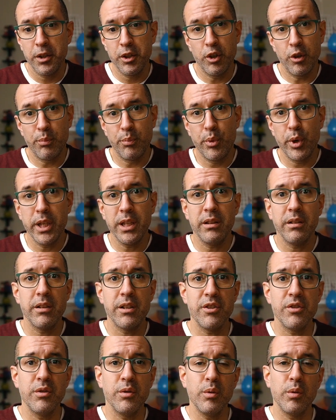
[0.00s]
your
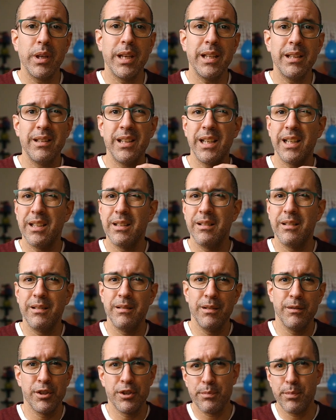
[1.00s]
printers to get that
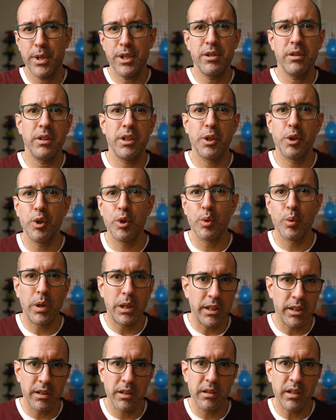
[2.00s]
especially good
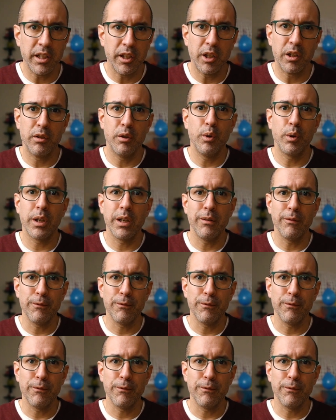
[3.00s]
quality that you're looking